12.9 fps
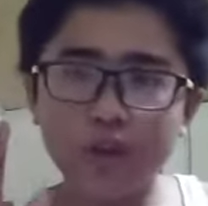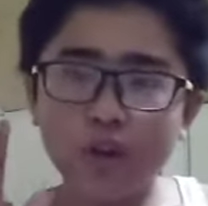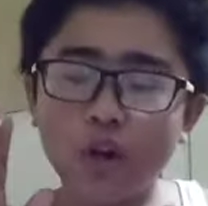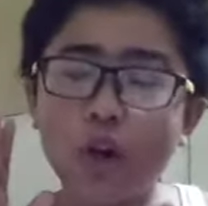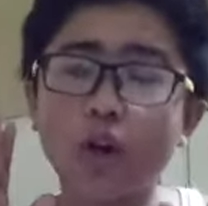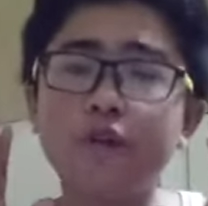
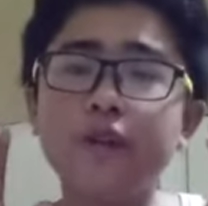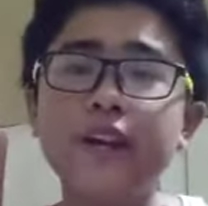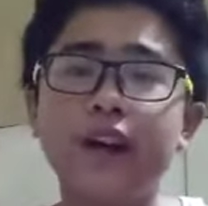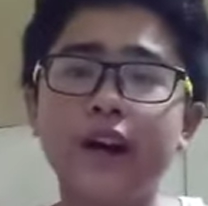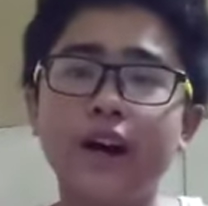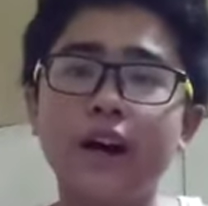
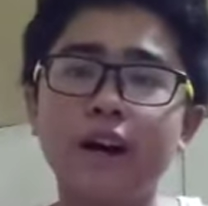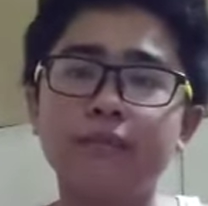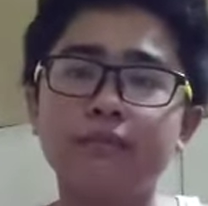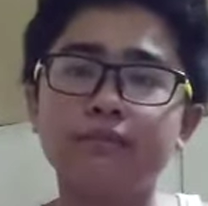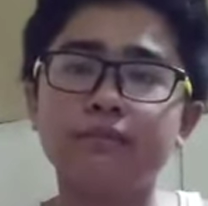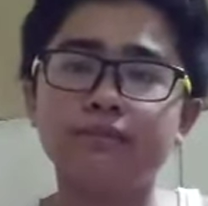Korea.
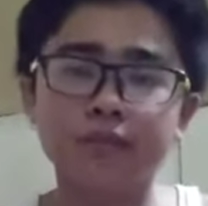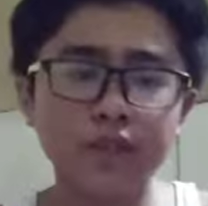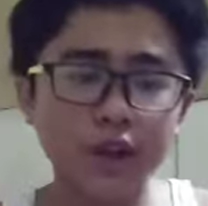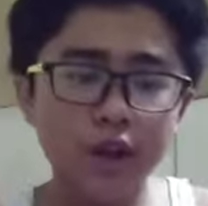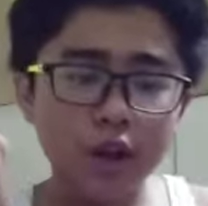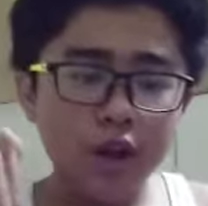
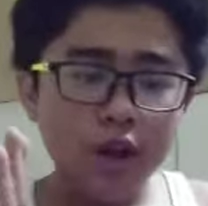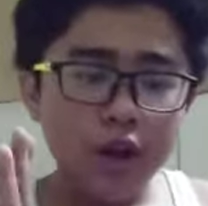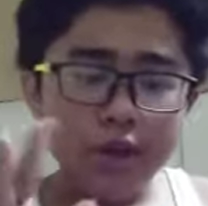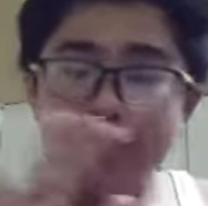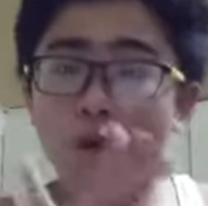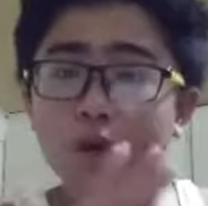So
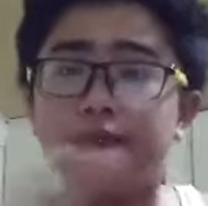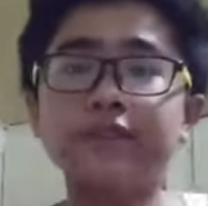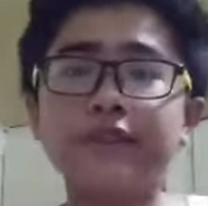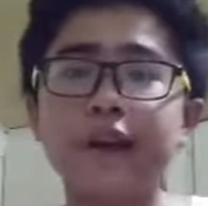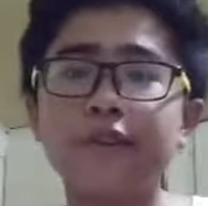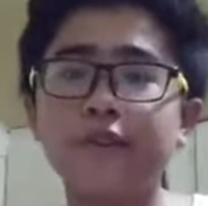North and
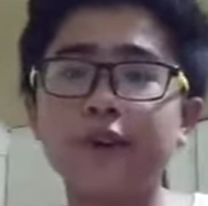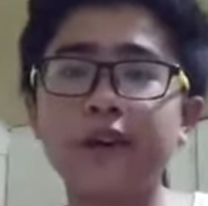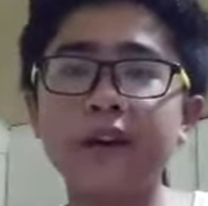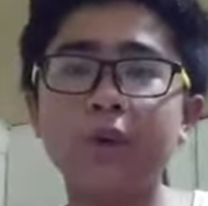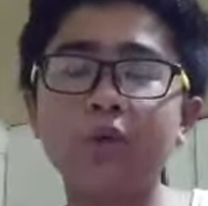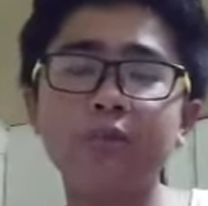South
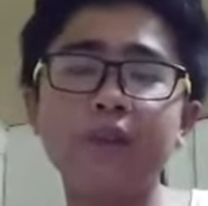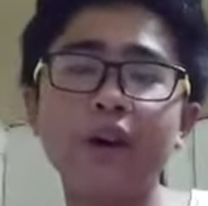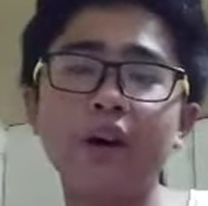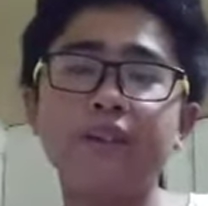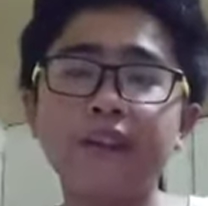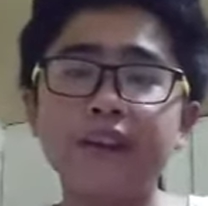Korea will be
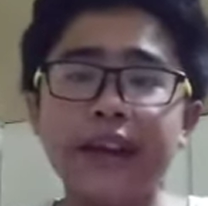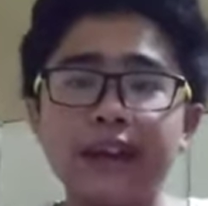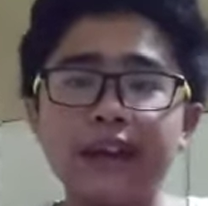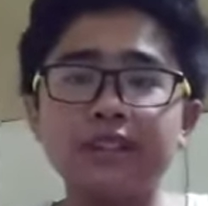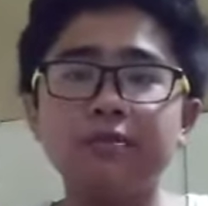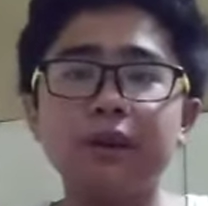on the
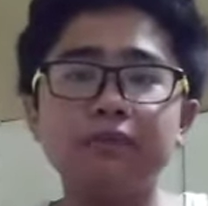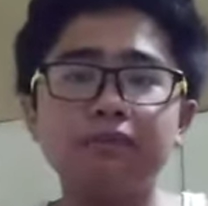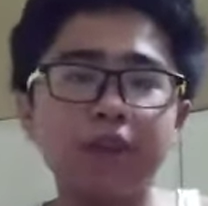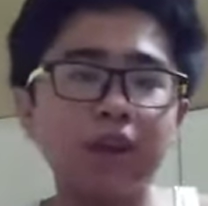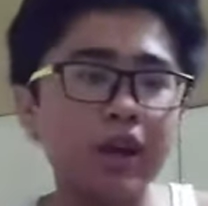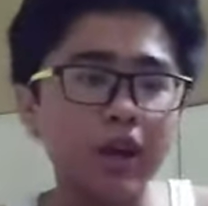case, but
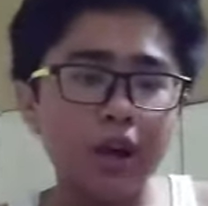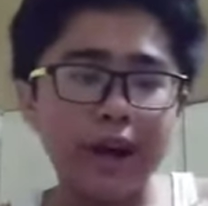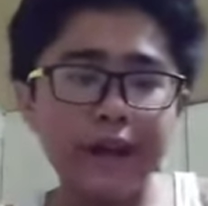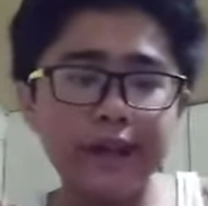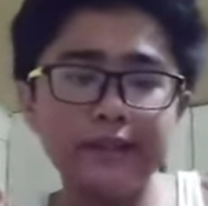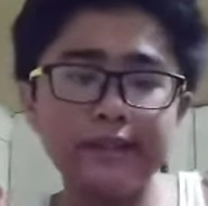
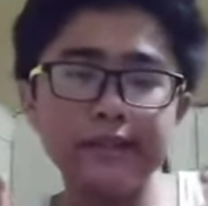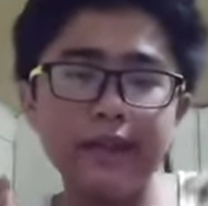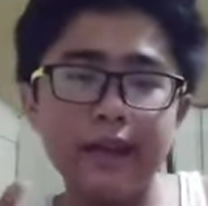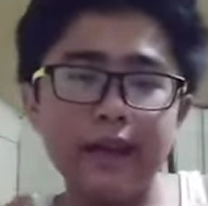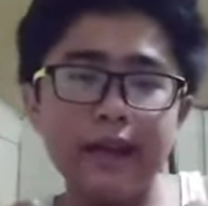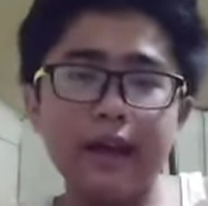as
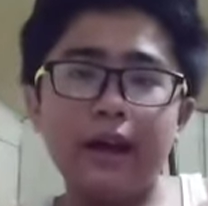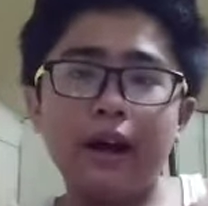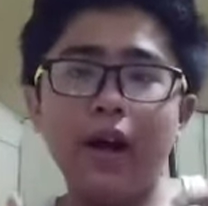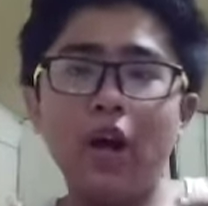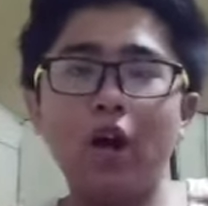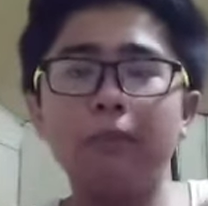
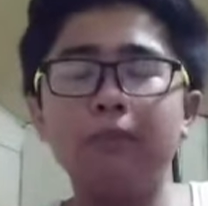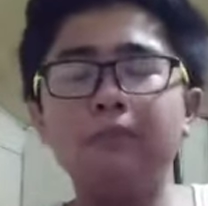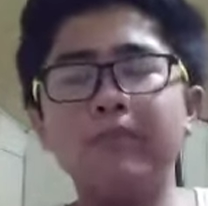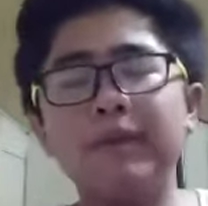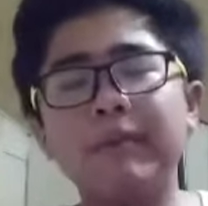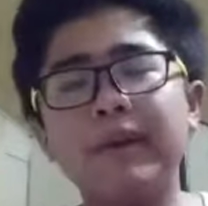
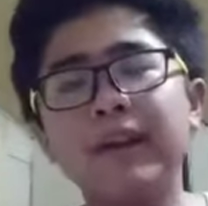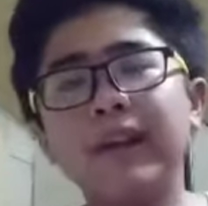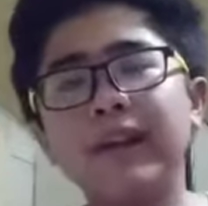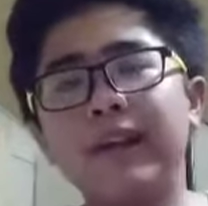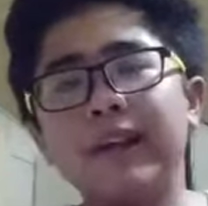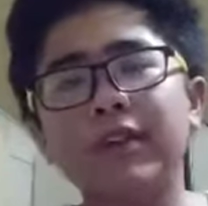the
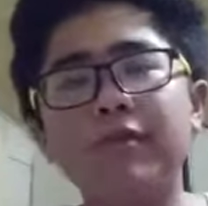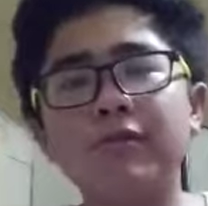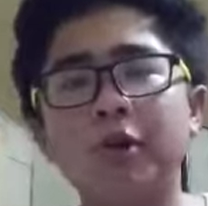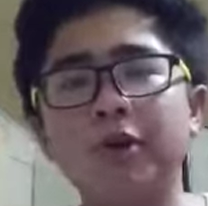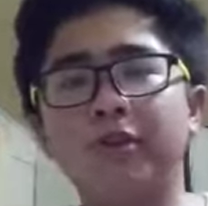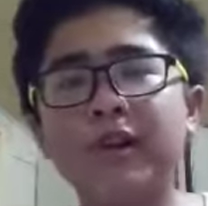beginning letter of
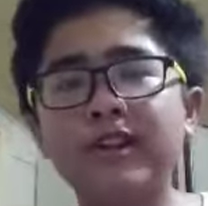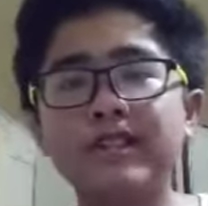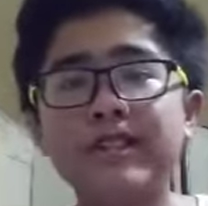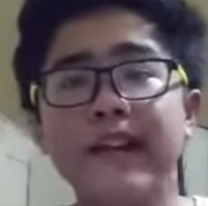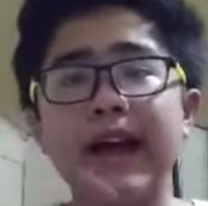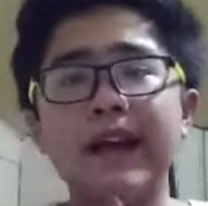North Korea
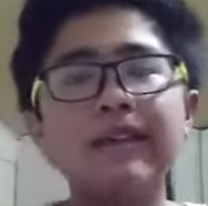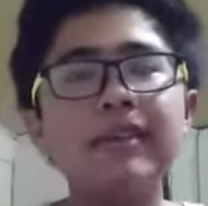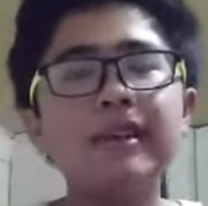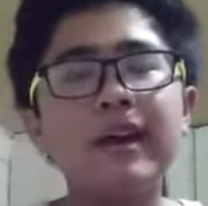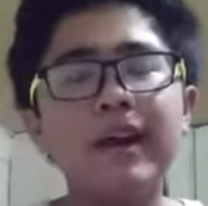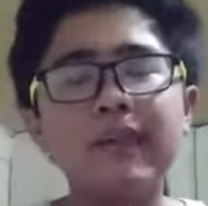is
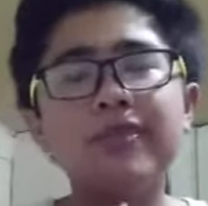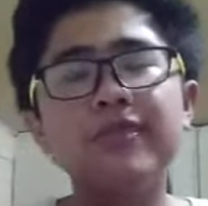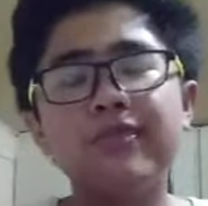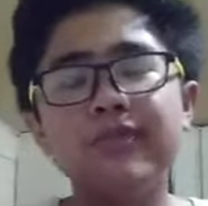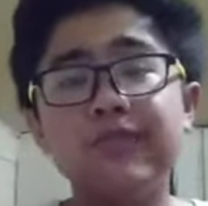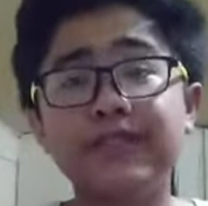N and
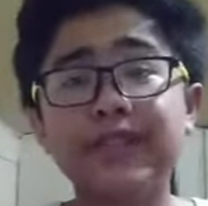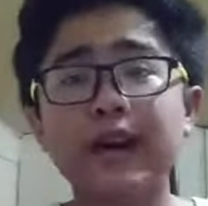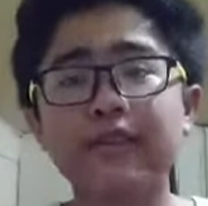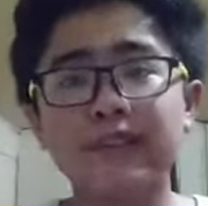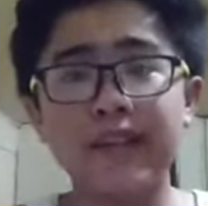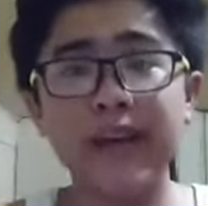the
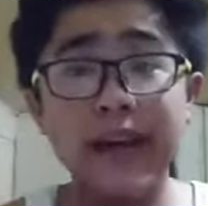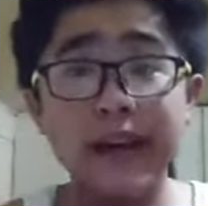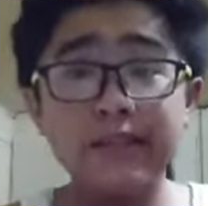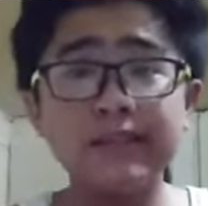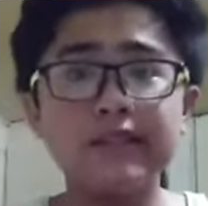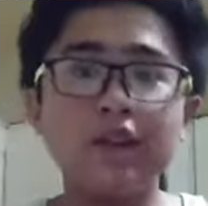South is
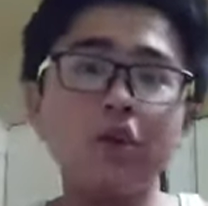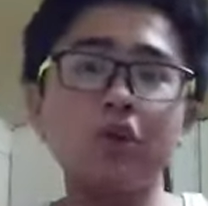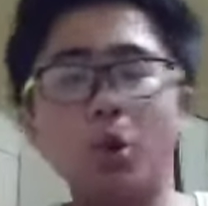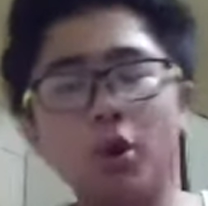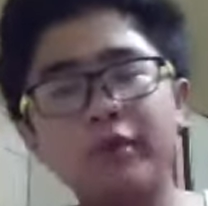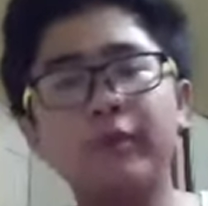S, so
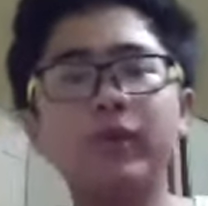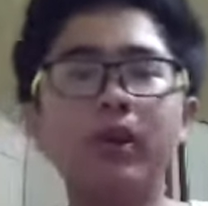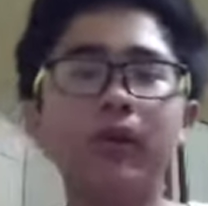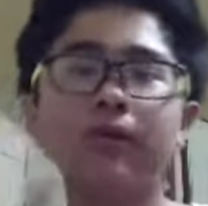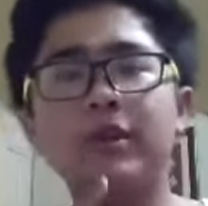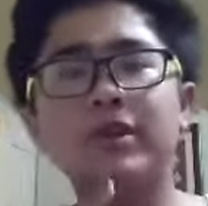North will
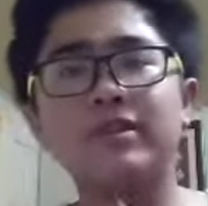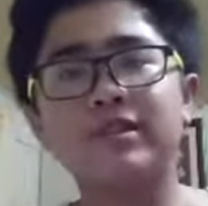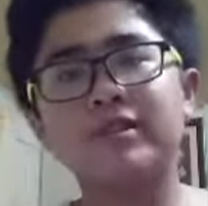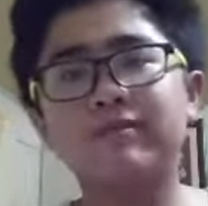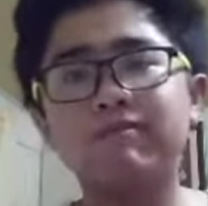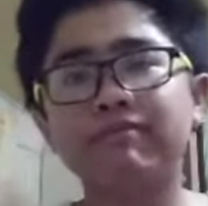go
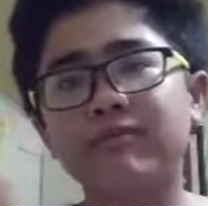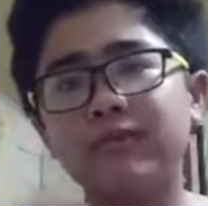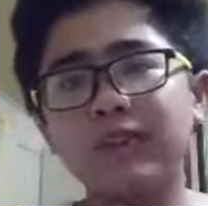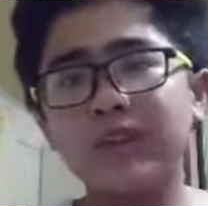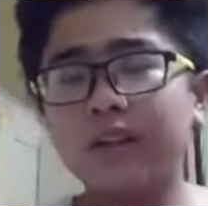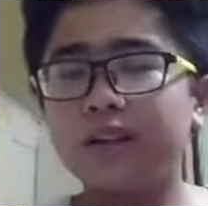first.
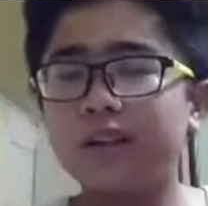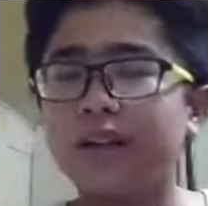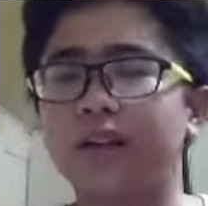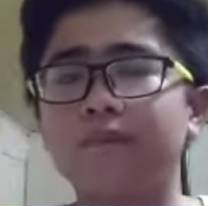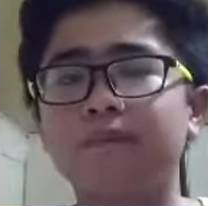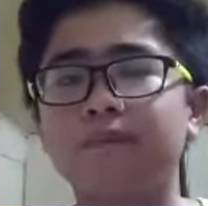
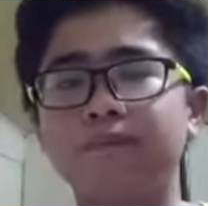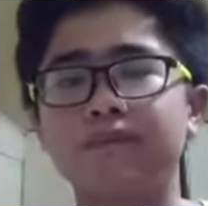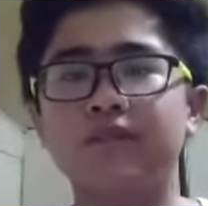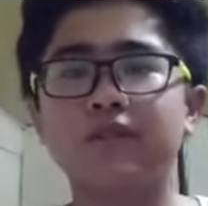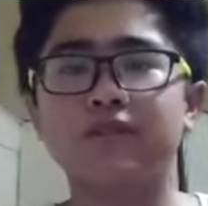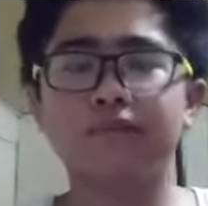Like,
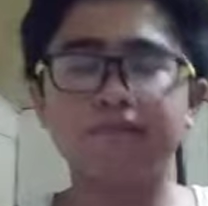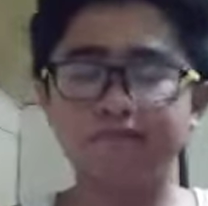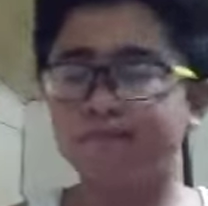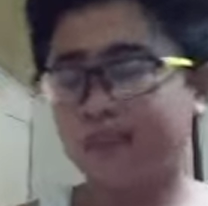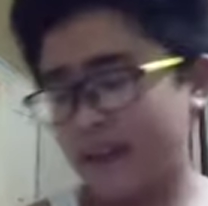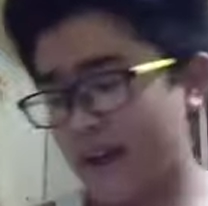
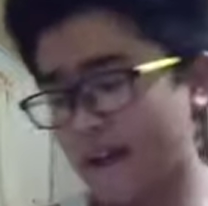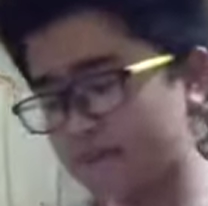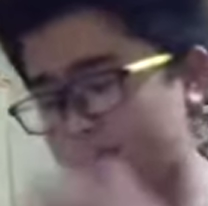yeah.